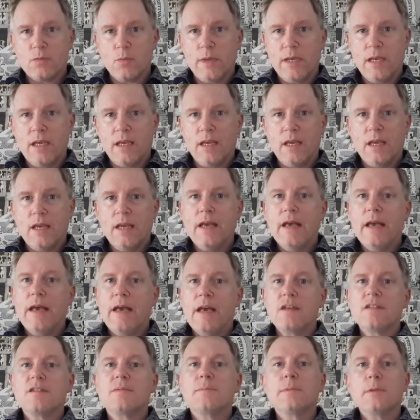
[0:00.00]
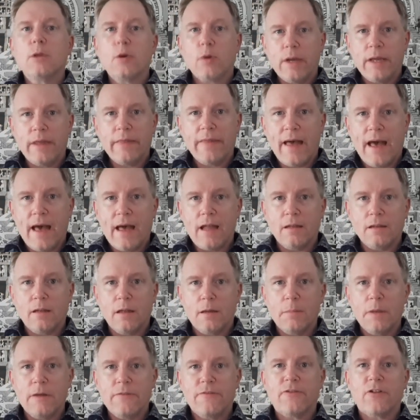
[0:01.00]
week, exploring that a
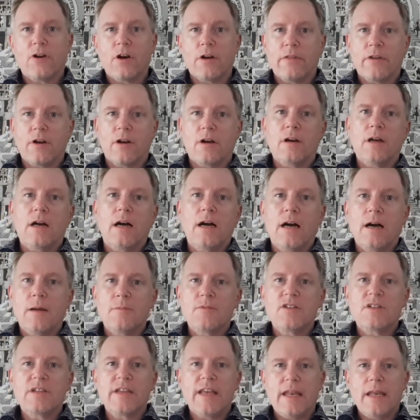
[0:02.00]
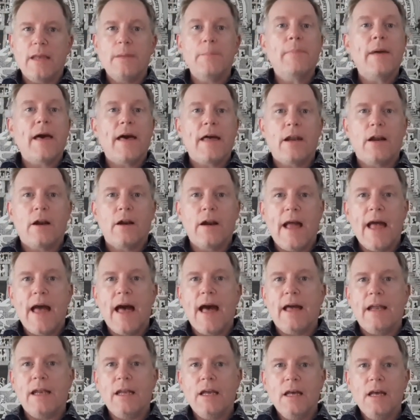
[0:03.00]
little bit further, just getting better
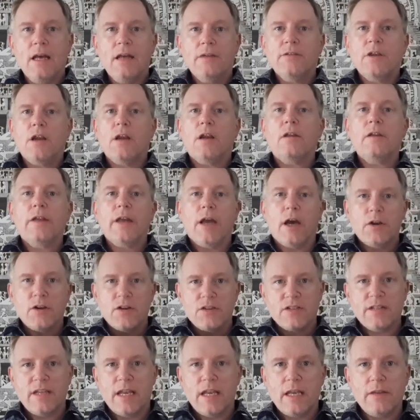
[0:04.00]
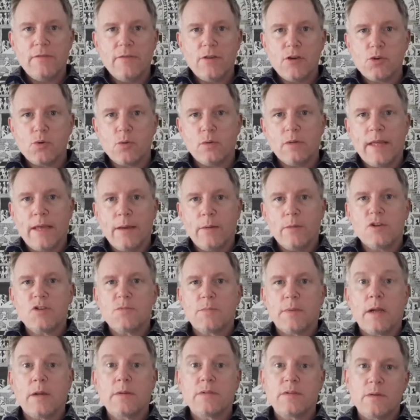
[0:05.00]
at not only understanding visual language,
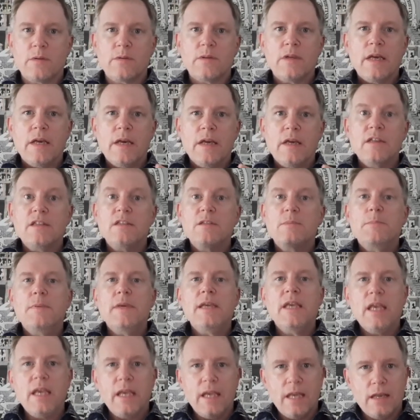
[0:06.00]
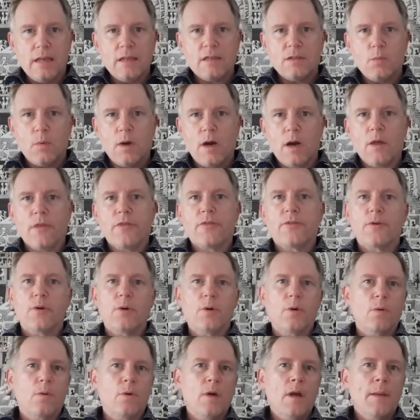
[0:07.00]
but also speaking it as well
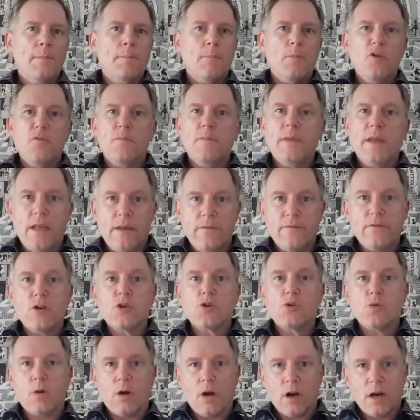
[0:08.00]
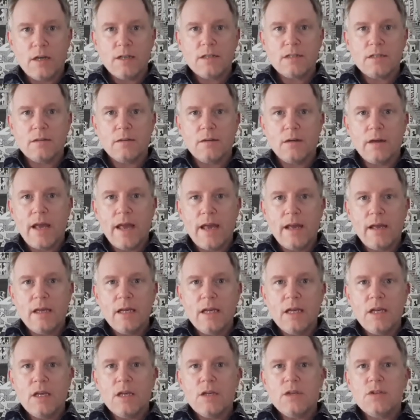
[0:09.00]
through movement and visual art, okay?
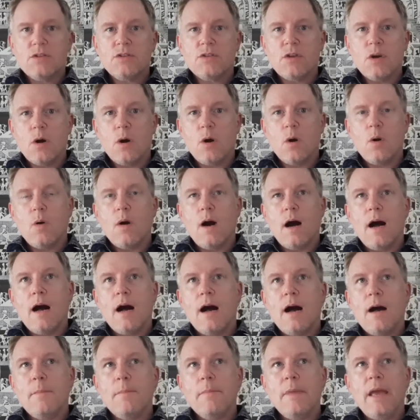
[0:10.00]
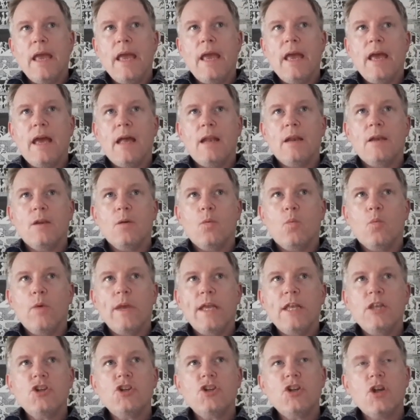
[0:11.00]
So, and
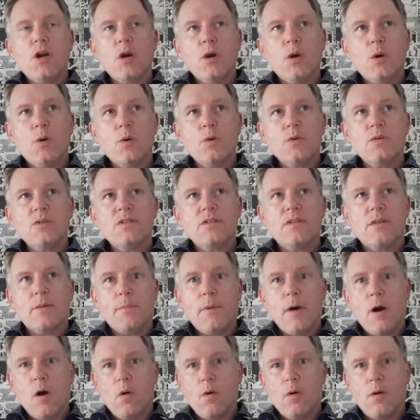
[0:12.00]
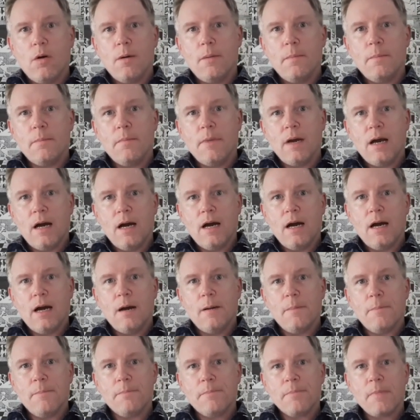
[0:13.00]
we chose the poem,
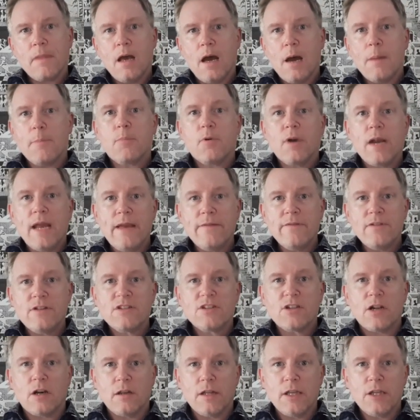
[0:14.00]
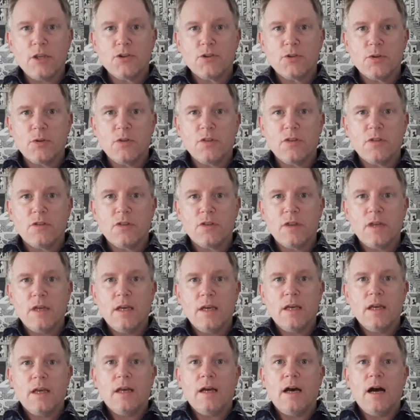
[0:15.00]
A Brave and Startling Truth,
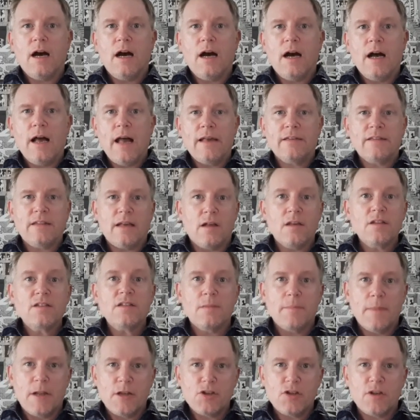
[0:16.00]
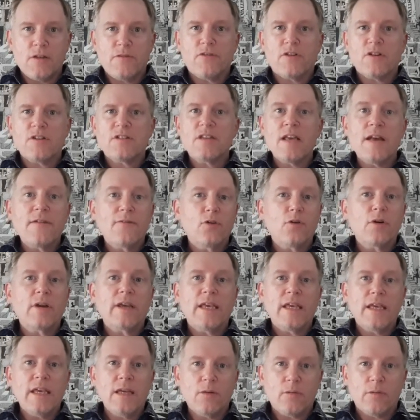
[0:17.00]
as Allison mentioned, for several
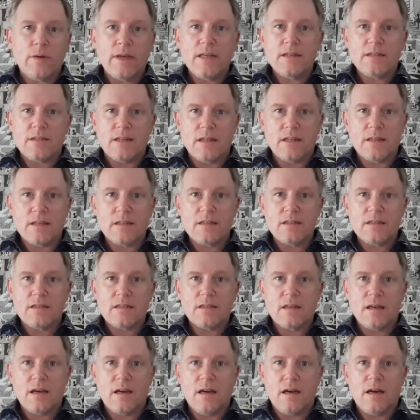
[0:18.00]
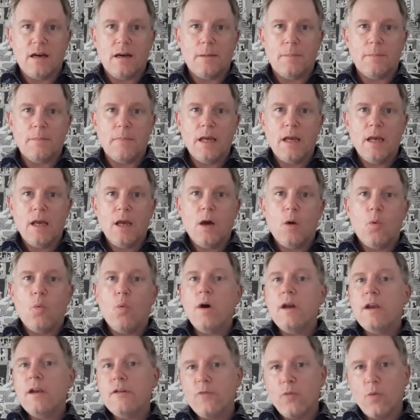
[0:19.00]
key reasons.
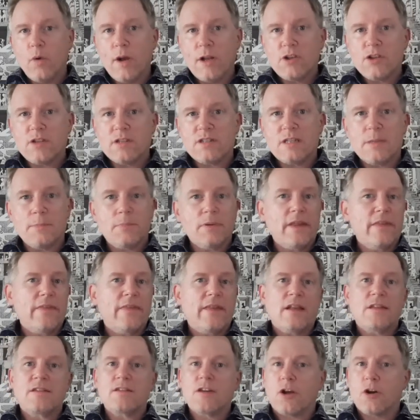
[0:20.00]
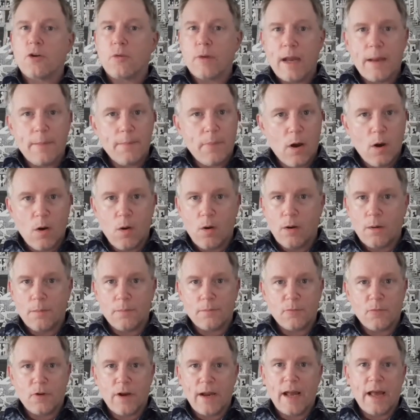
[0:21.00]
One of which is simply that it's a great
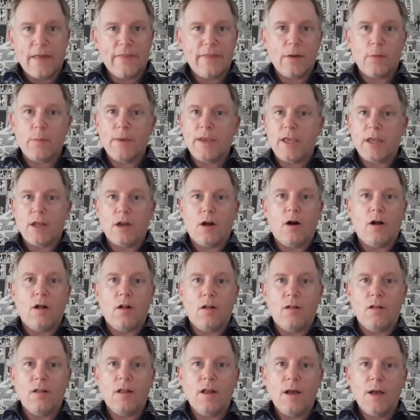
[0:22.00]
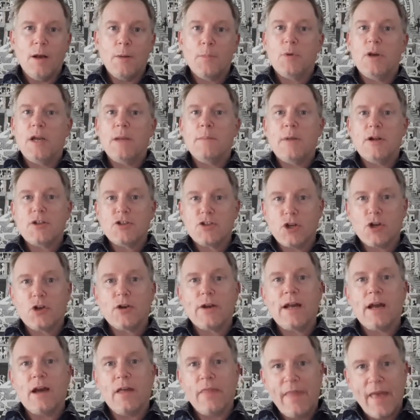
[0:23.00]
poem, right? I think we can all pretty much
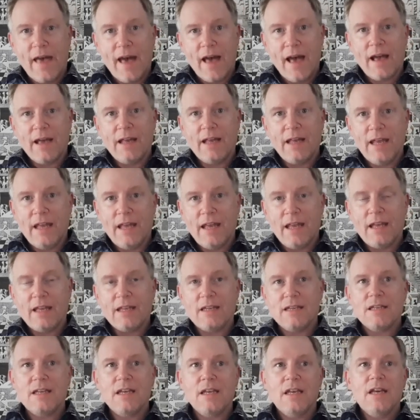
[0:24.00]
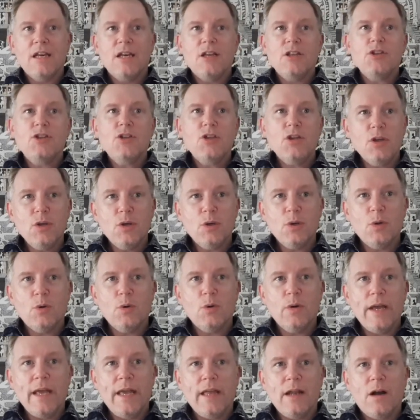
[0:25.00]
agree on that. And
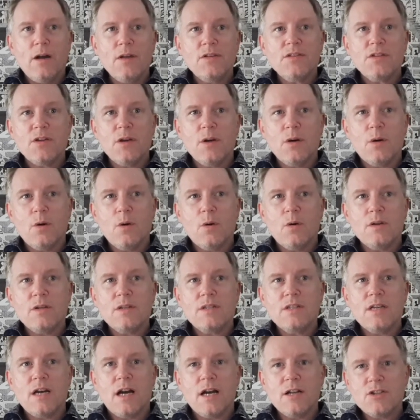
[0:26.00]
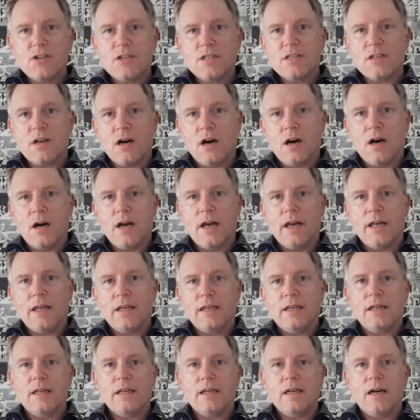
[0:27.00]
two, it also touches
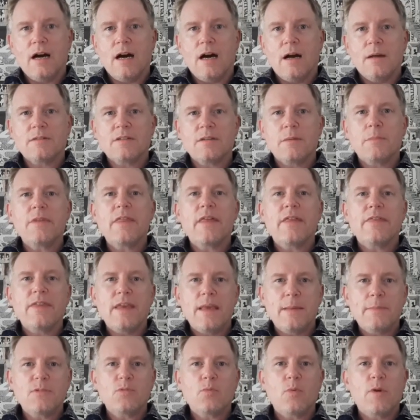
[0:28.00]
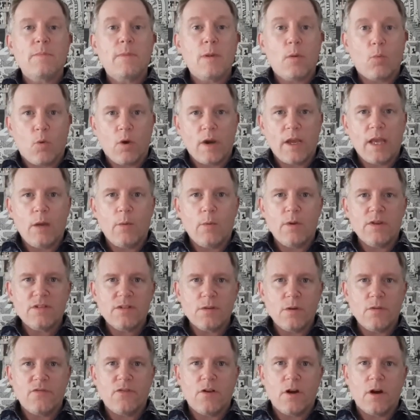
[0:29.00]
on some of the themes we've been working with
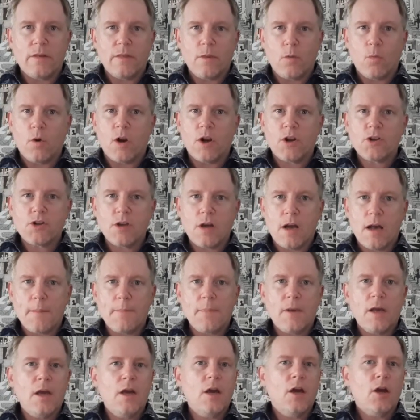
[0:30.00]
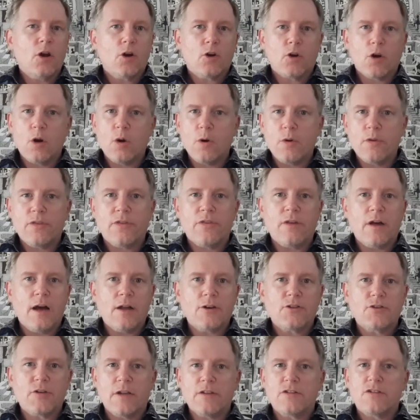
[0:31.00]
so far in the workshop: growth,
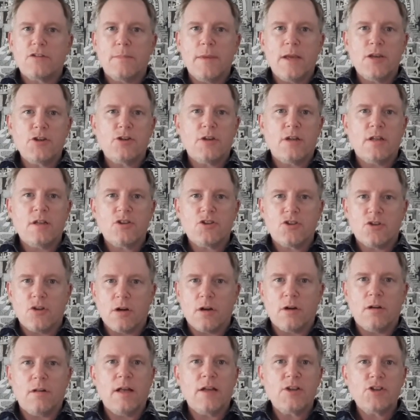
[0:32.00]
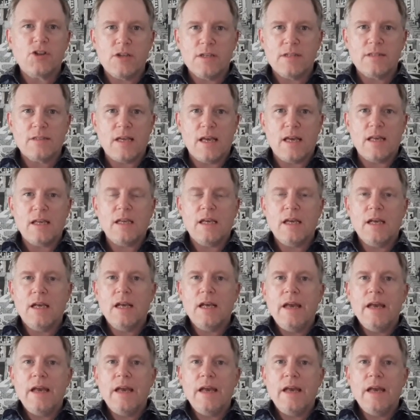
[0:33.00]
transformation, and struggle, as she said.